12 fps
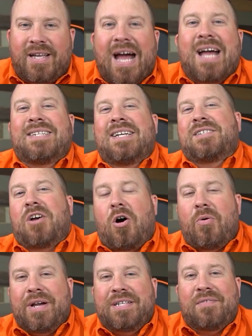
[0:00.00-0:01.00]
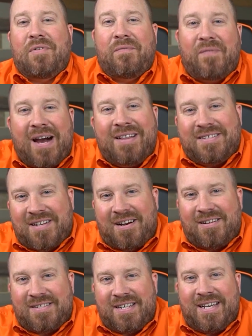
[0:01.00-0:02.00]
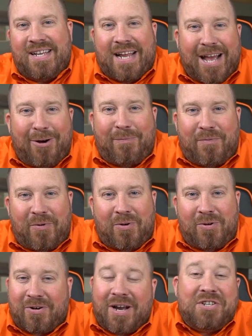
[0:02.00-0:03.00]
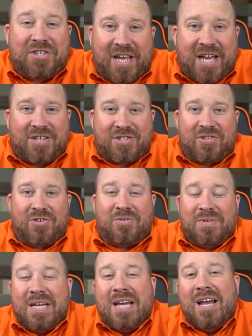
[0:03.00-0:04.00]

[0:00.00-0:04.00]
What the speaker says: Guys, as always, if you find this content helpful or educational,